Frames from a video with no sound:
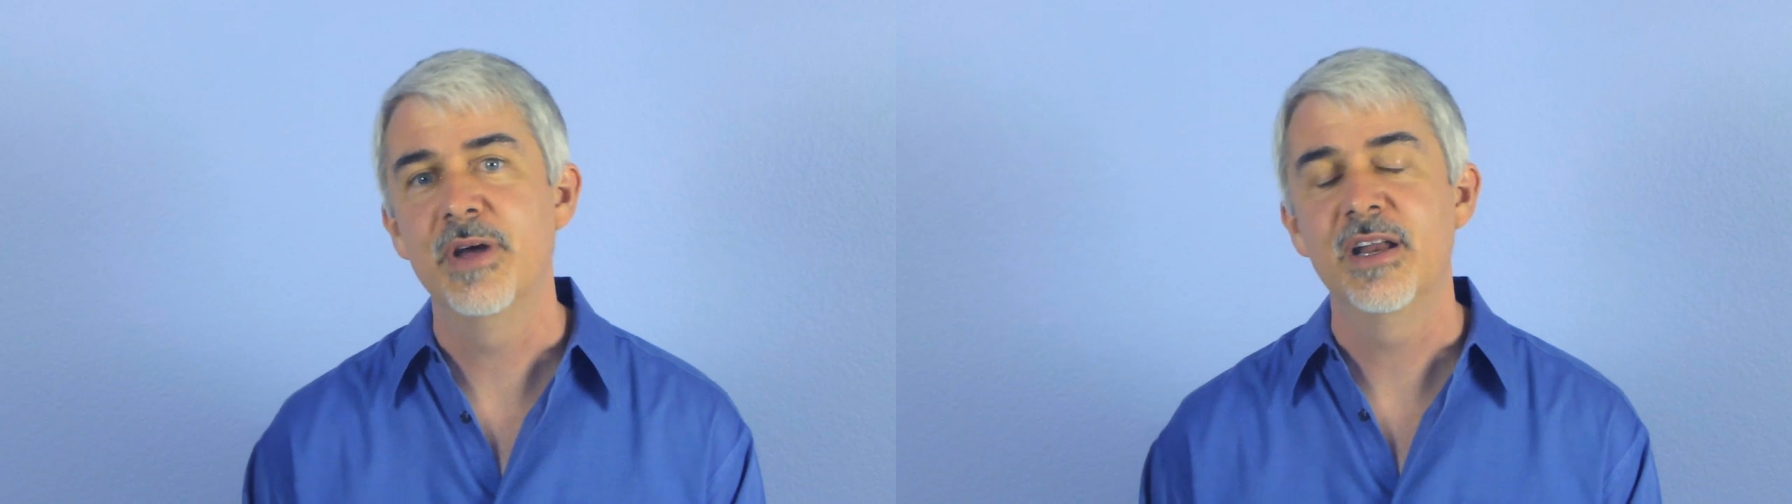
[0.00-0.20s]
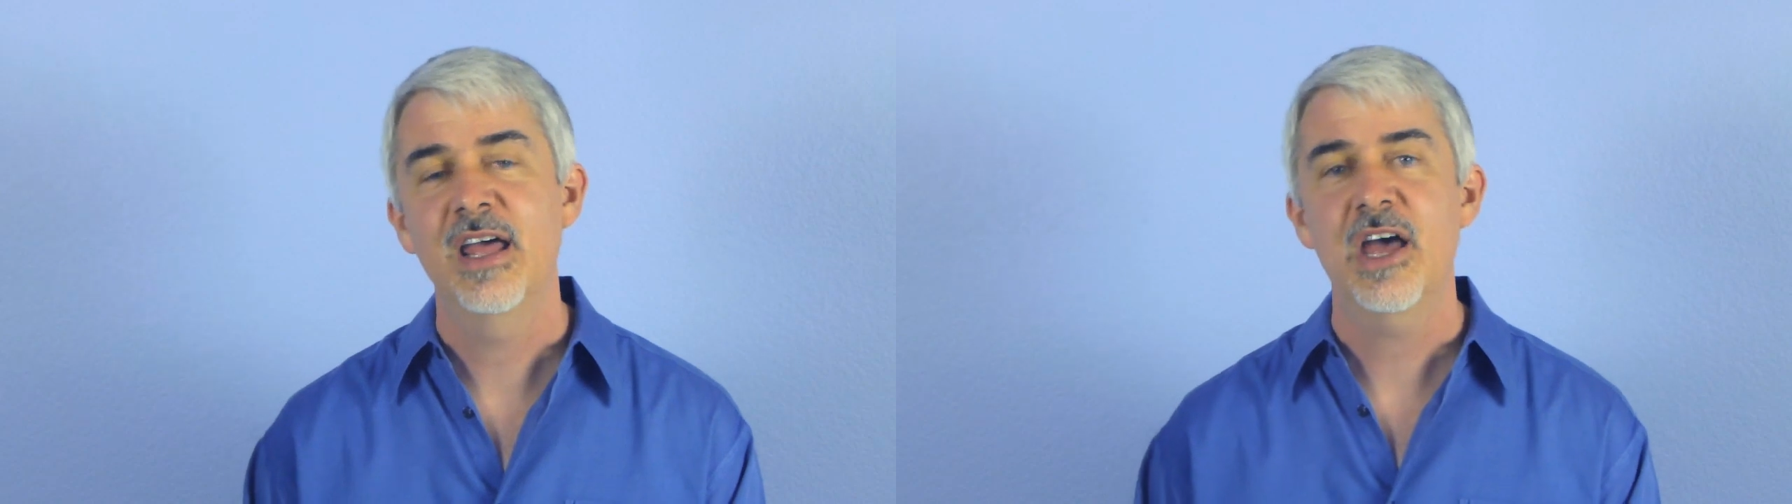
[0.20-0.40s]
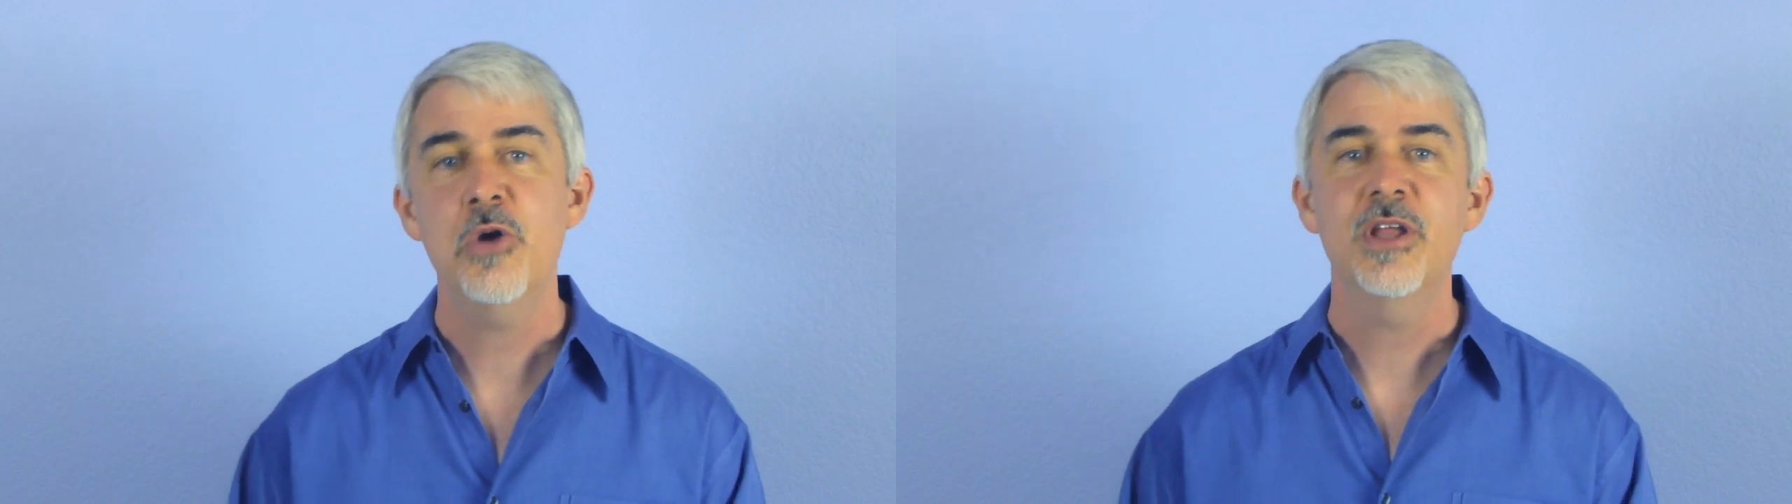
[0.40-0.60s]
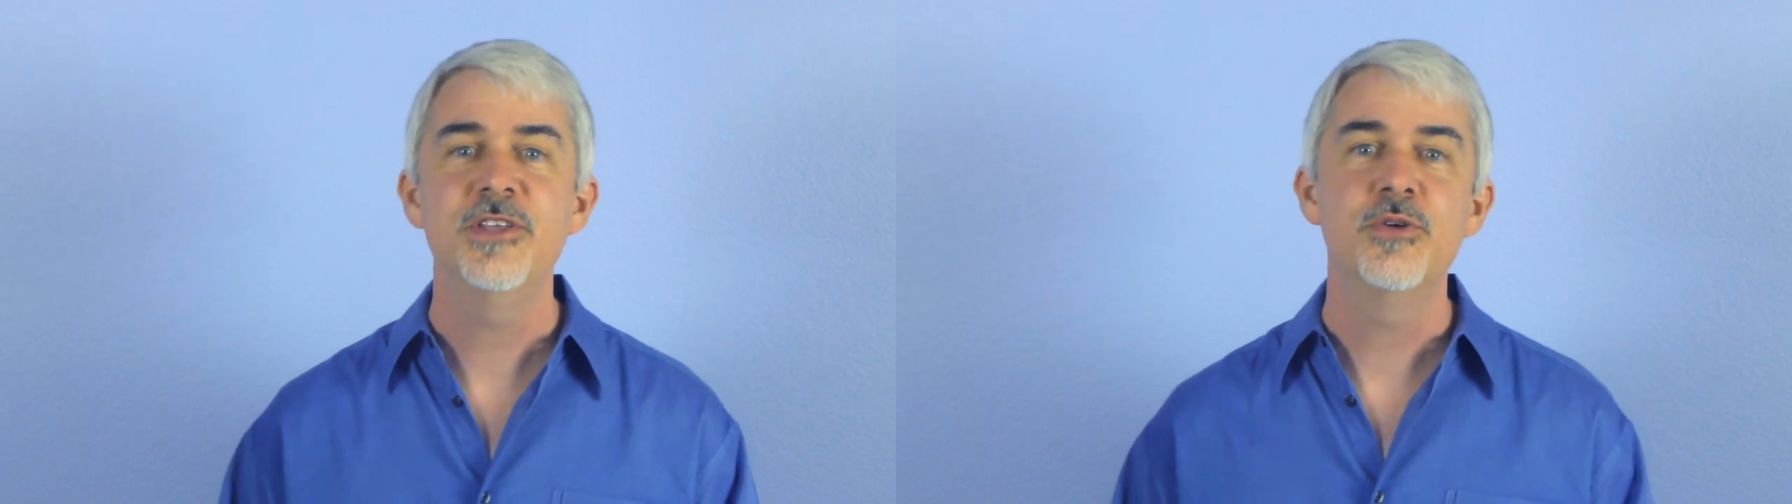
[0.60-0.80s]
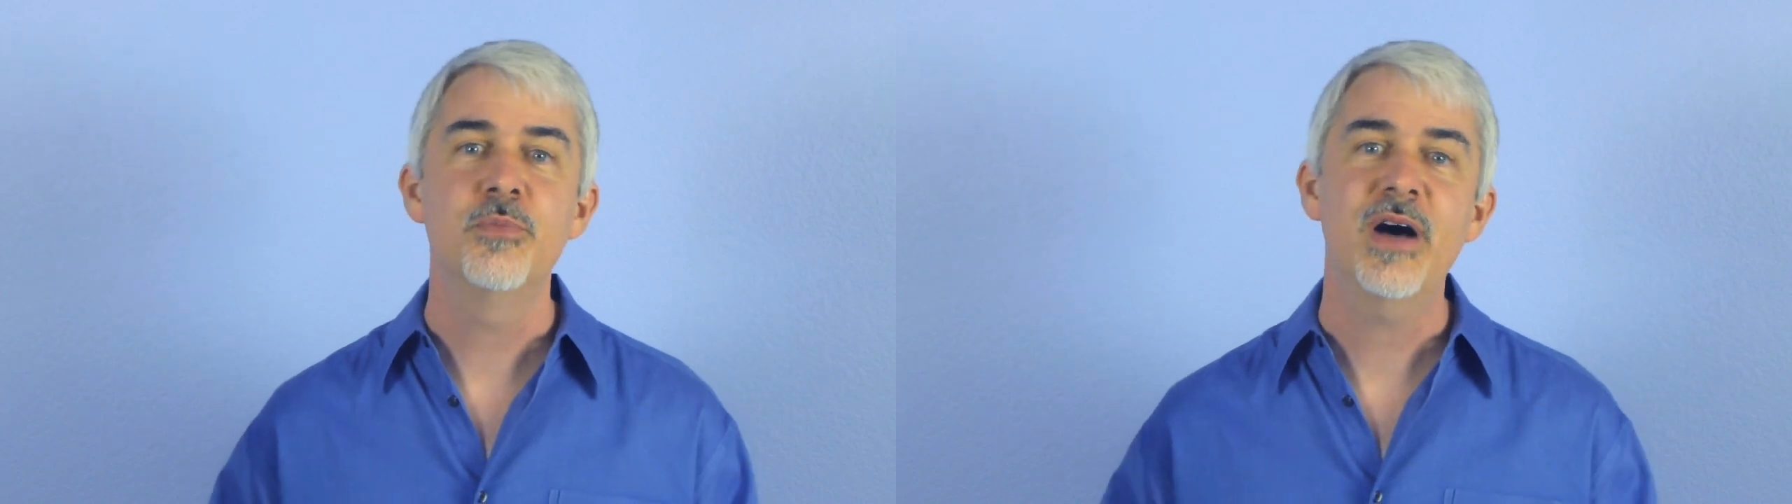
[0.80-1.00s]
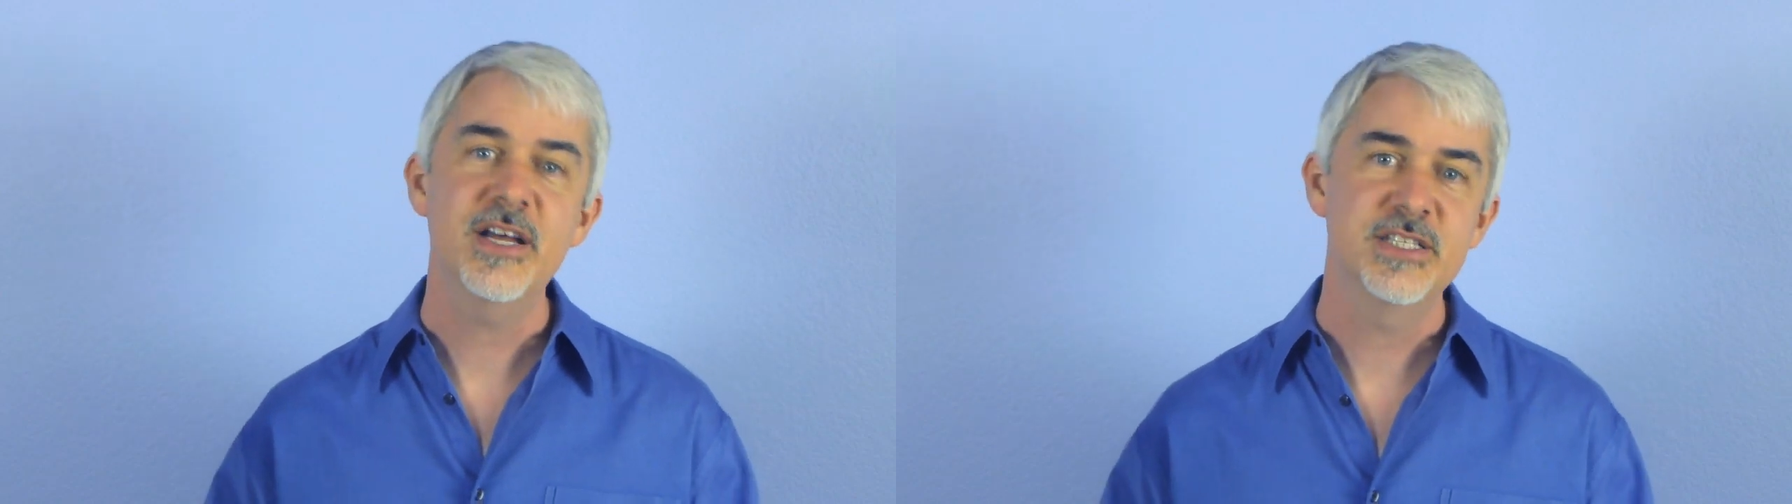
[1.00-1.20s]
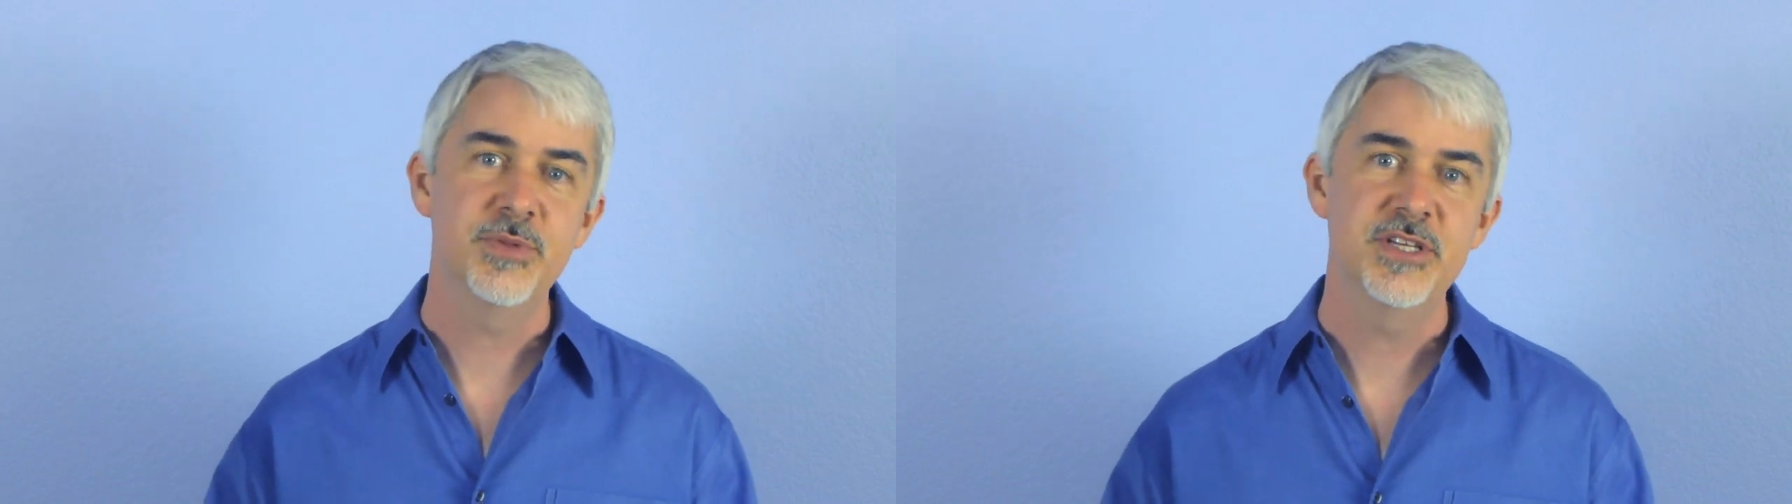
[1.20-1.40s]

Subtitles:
but how can you possibly